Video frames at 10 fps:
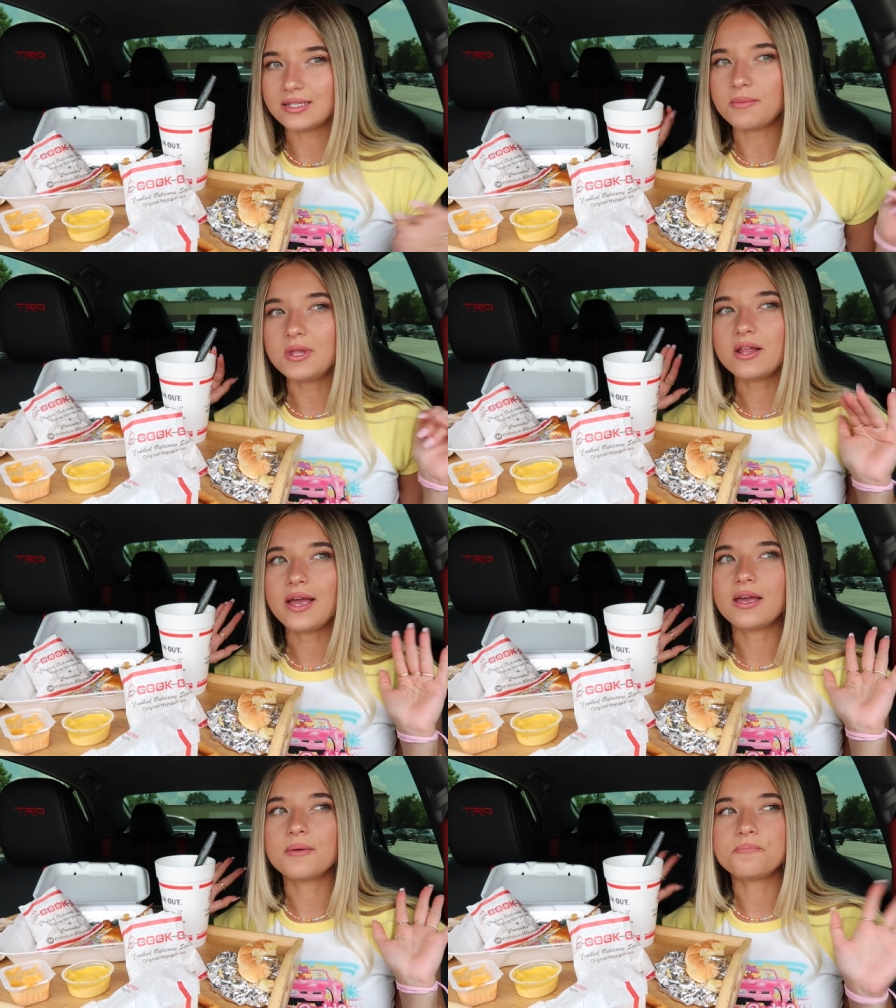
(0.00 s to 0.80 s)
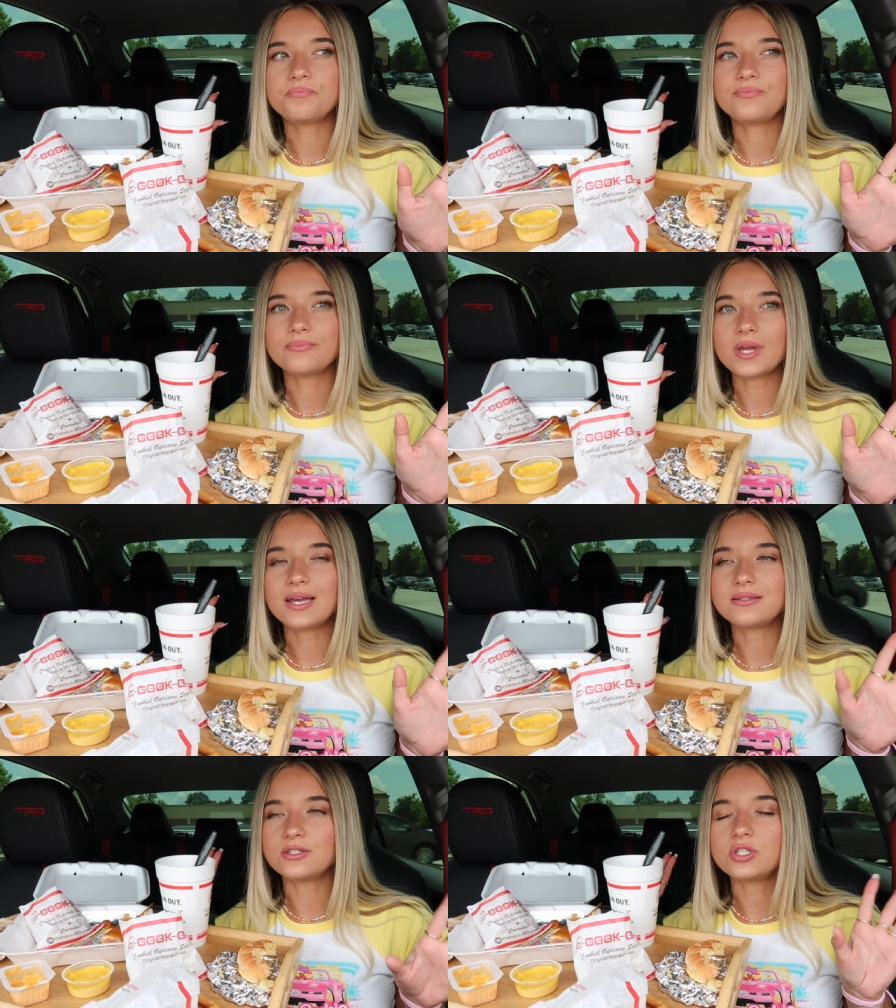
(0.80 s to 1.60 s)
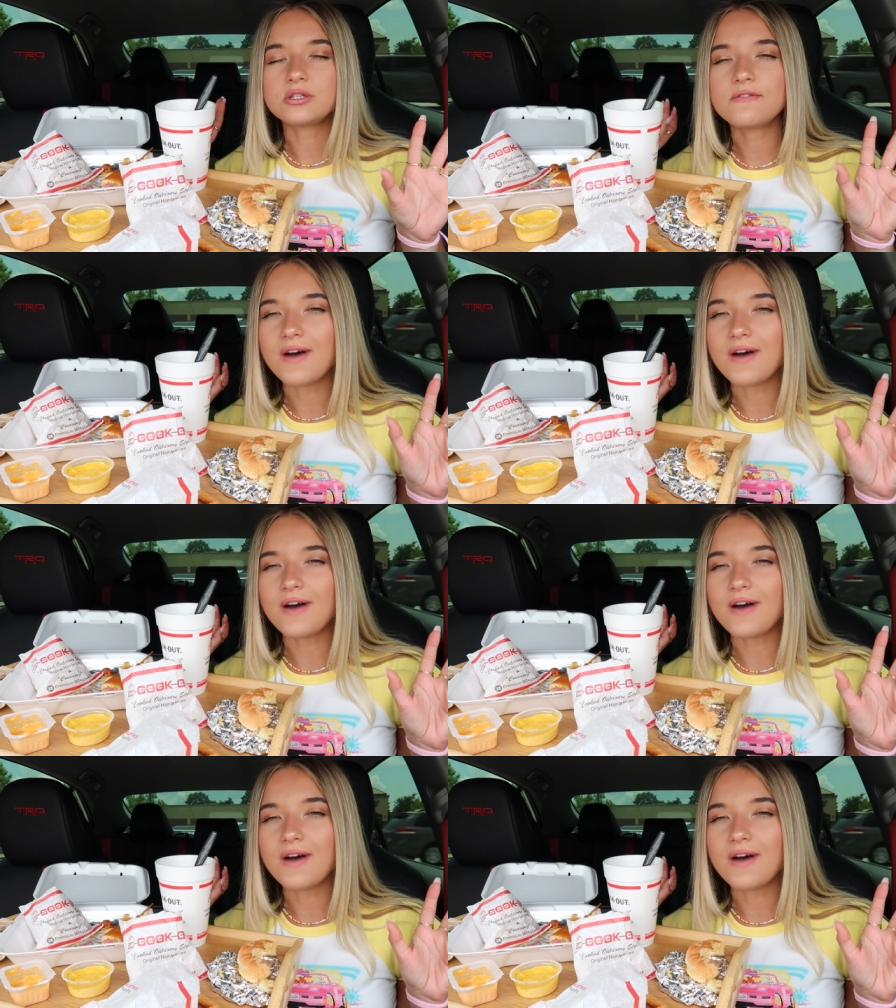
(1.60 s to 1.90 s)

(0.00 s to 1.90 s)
Something like, because it's just a